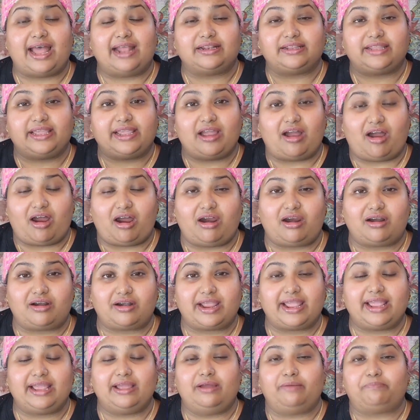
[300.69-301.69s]
and they
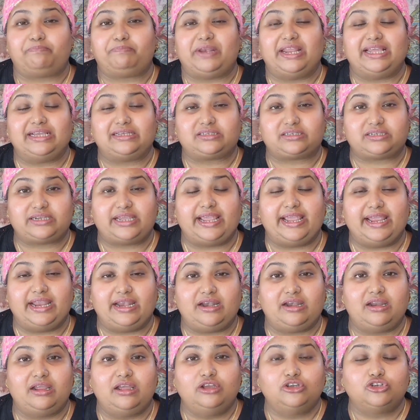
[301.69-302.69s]
are placed
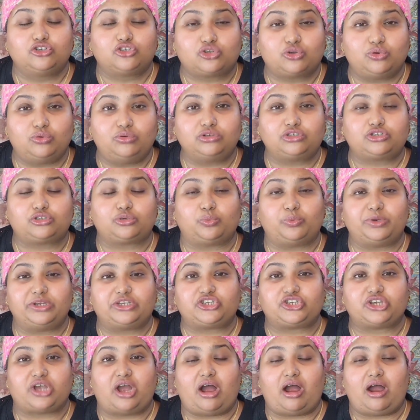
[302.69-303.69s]
in schools
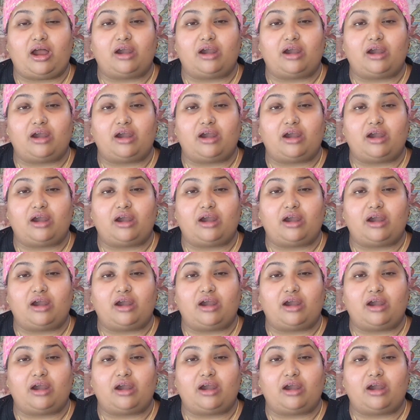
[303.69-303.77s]
which